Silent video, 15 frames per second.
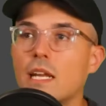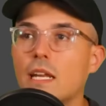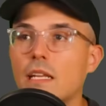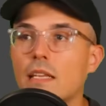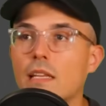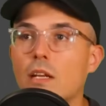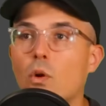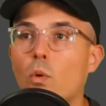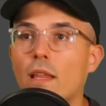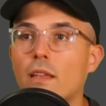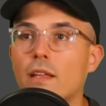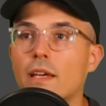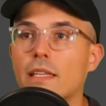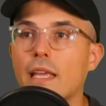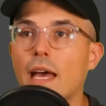anything quite
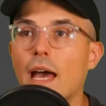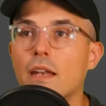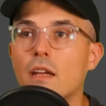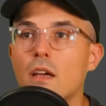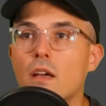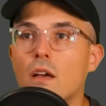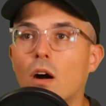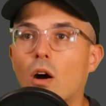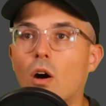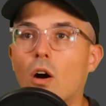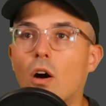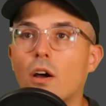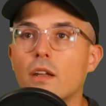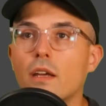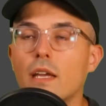like that
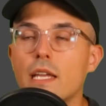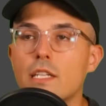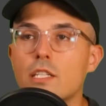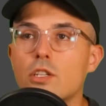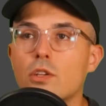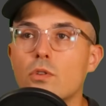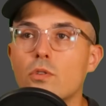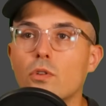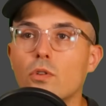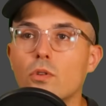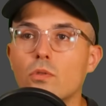on a scooter.